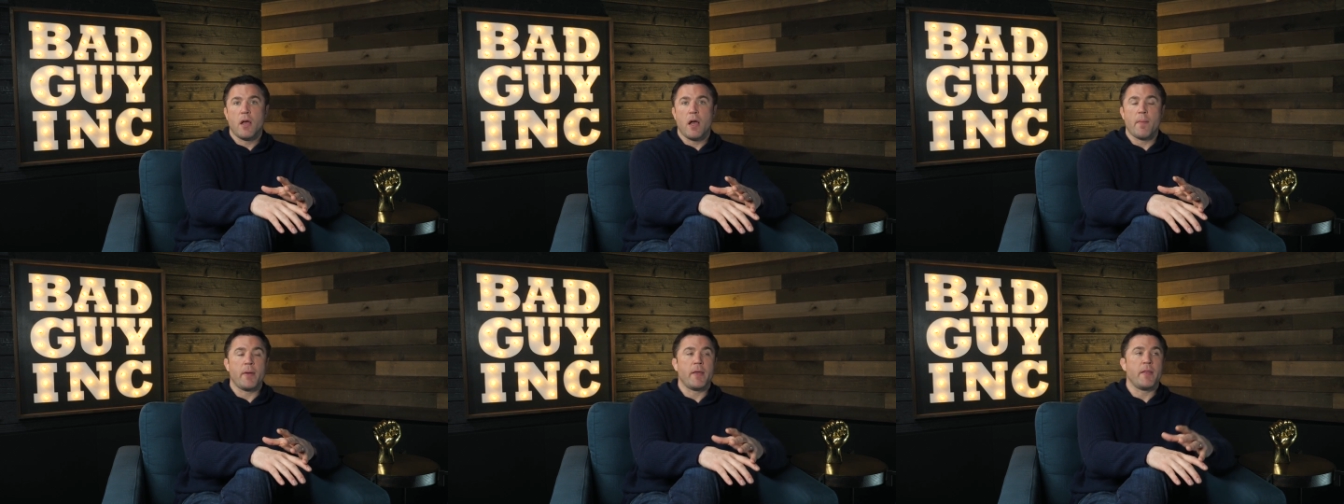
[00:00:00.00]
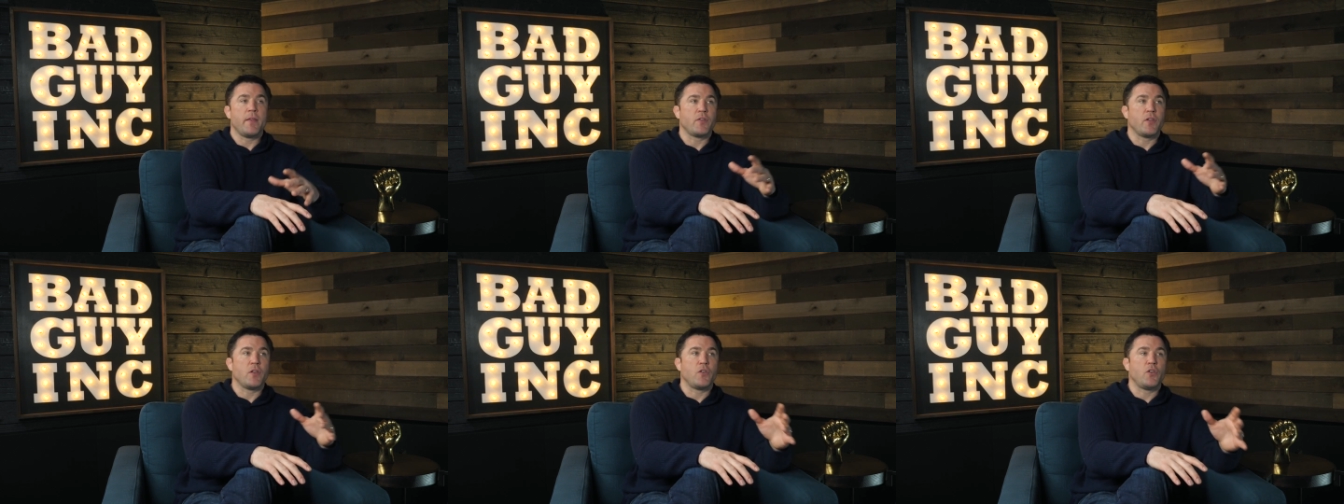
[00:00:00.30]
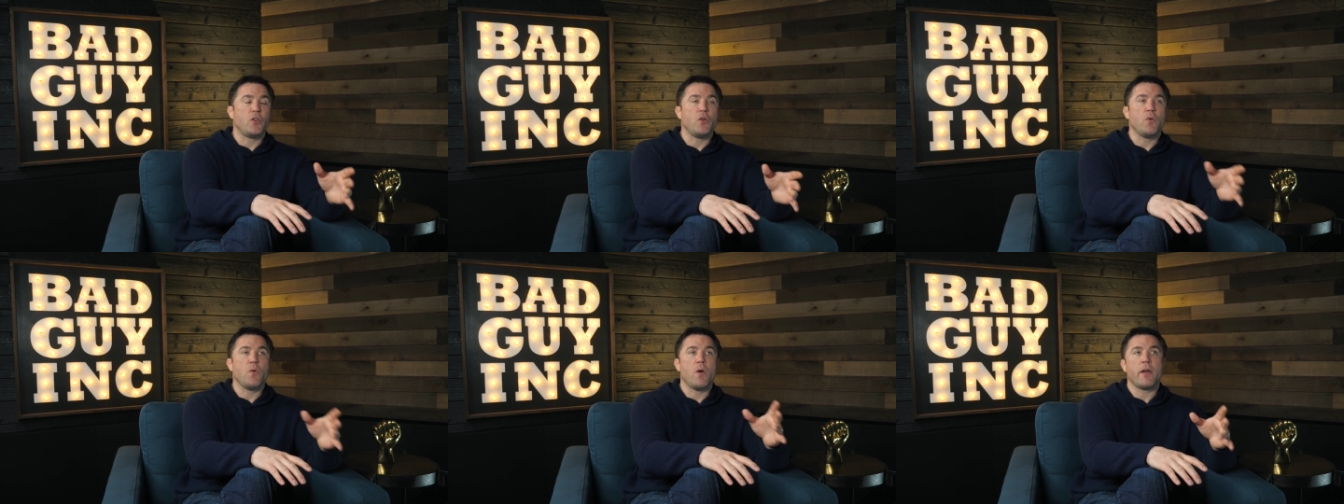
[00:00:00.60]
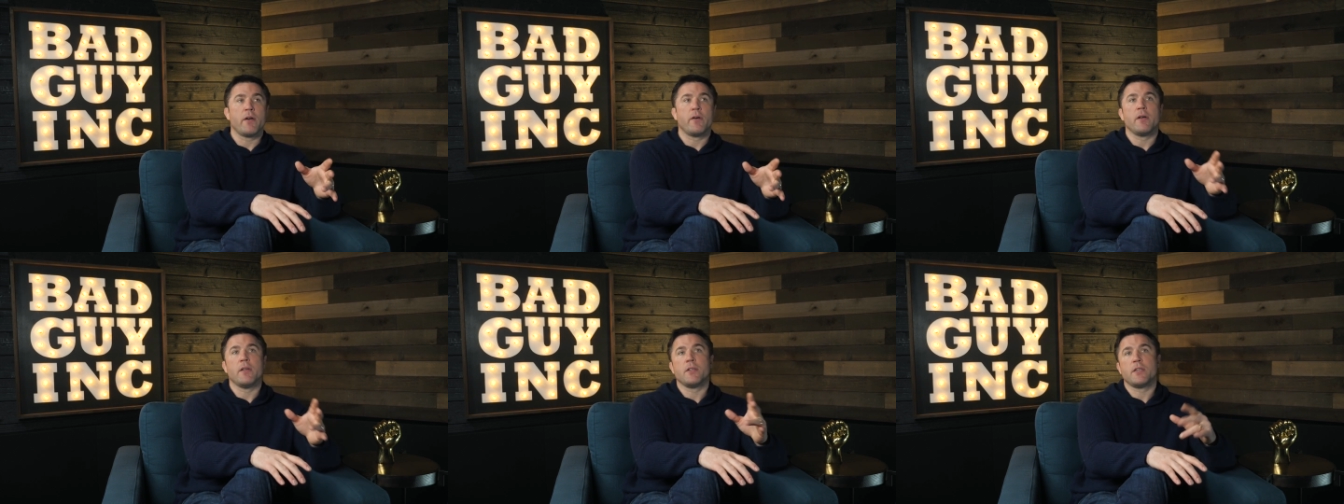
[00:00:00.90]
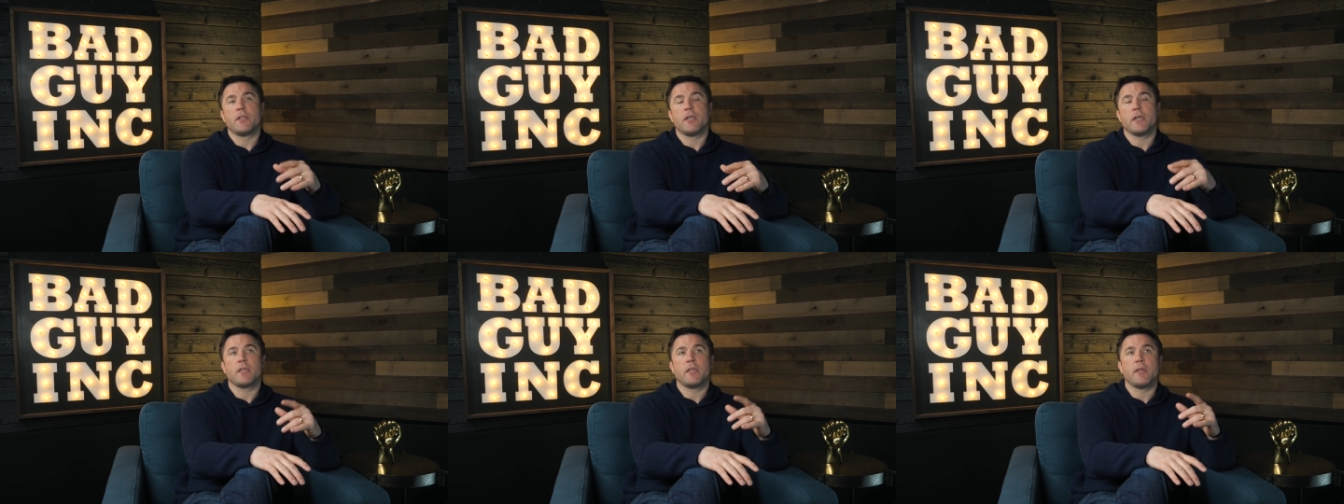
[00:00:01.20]
I mean, this is a
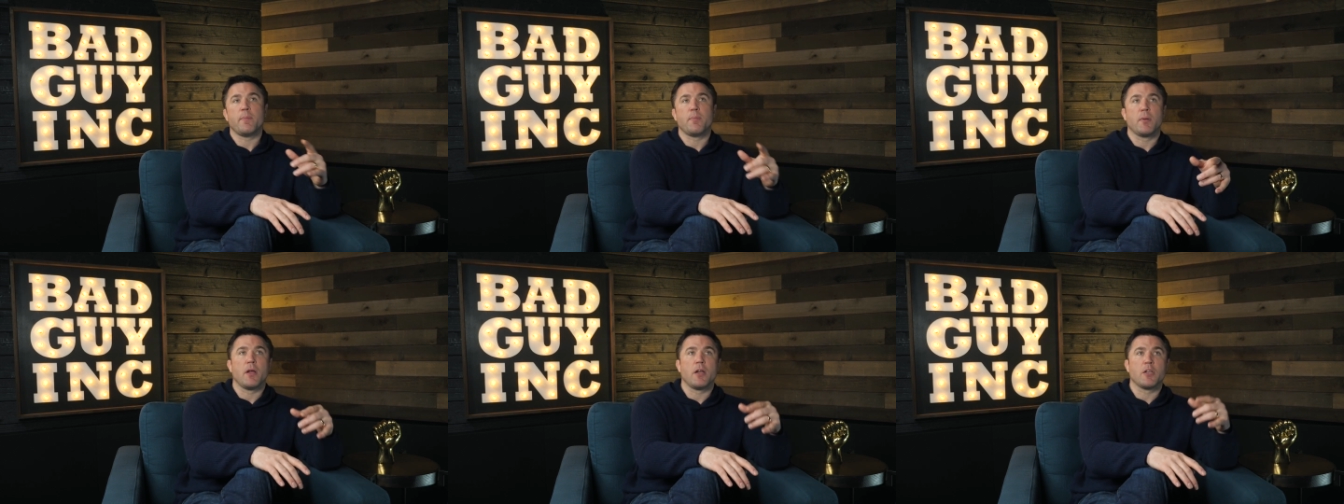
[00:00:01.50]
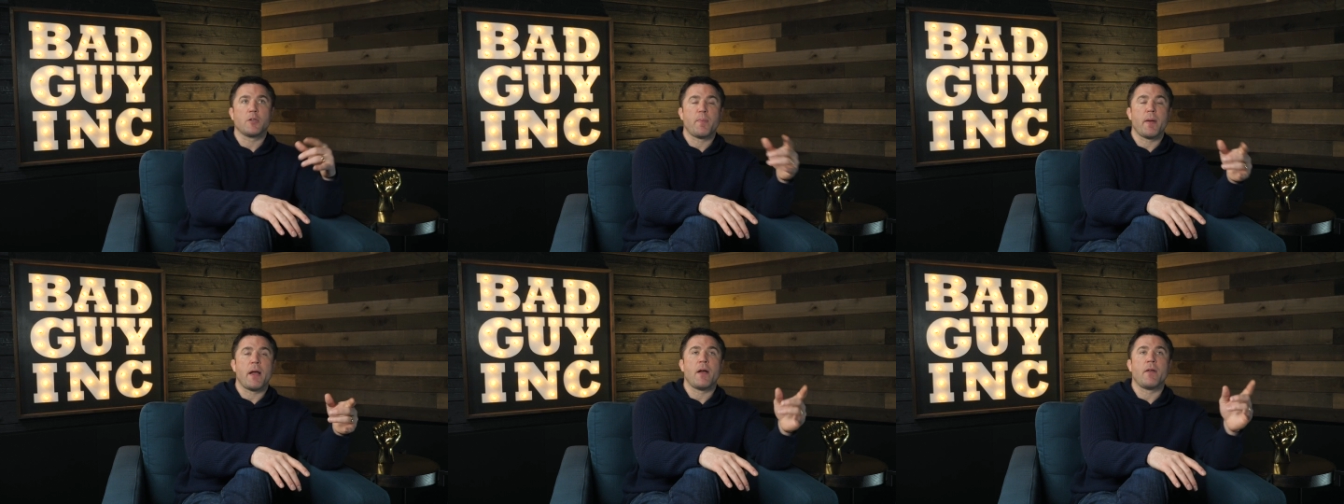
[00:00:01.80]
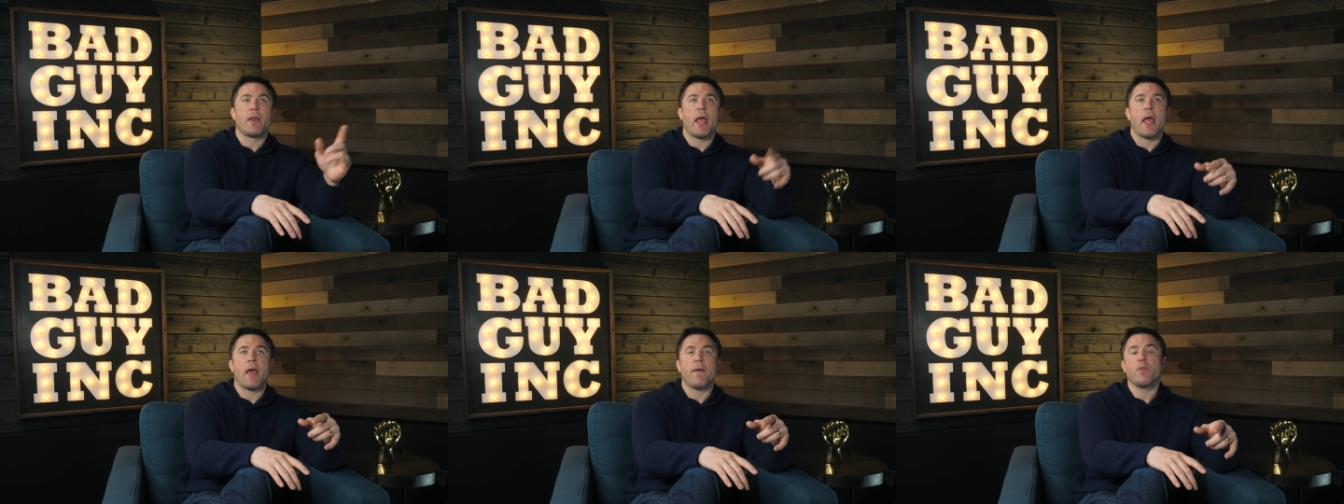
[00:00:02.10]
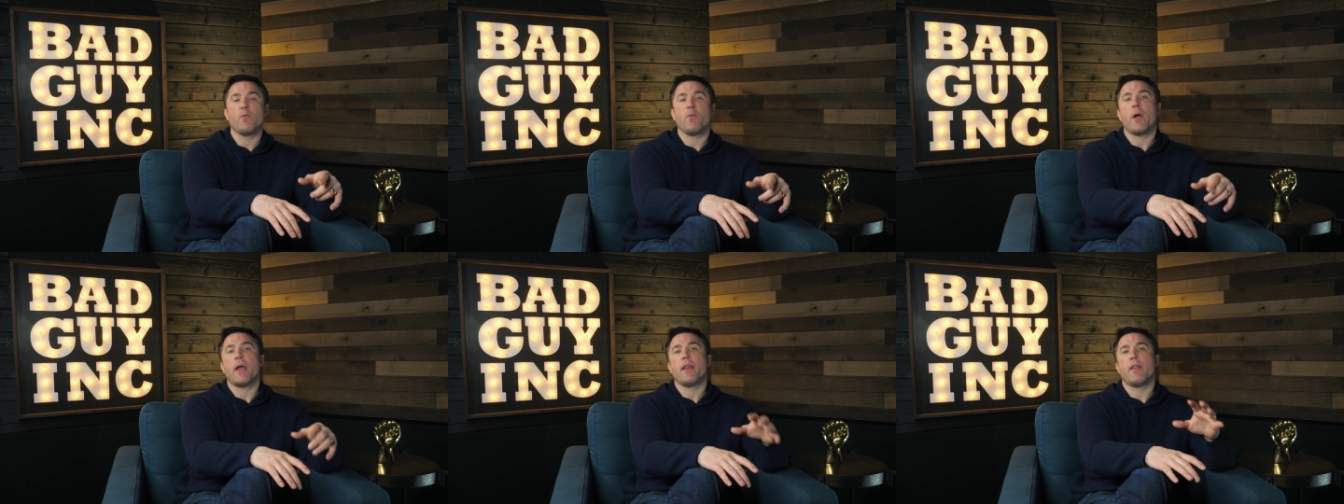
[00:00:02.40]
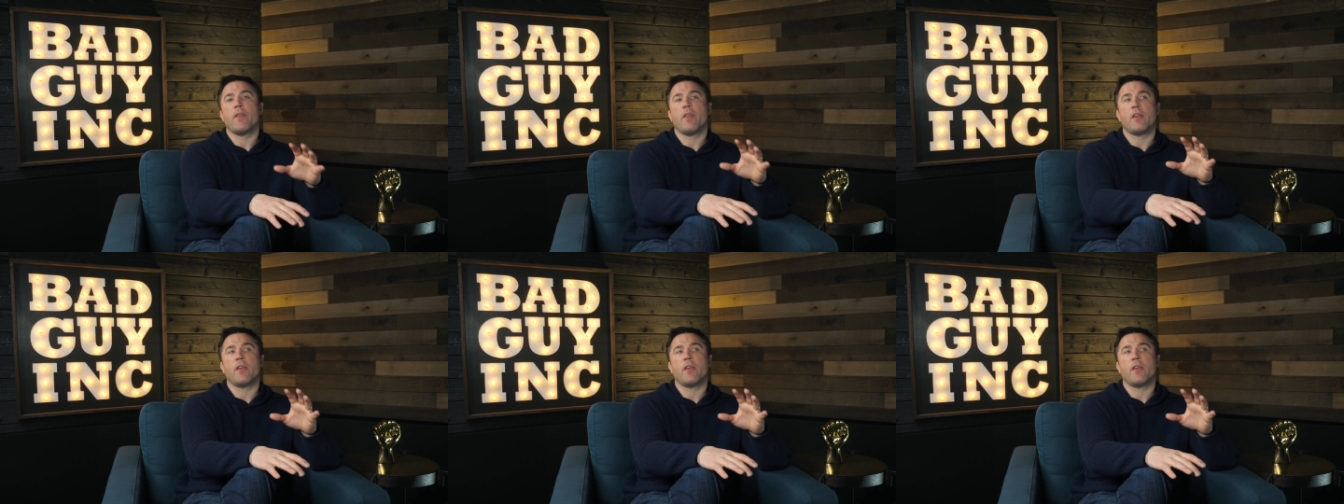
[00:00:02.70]
260 plus pound heavyweight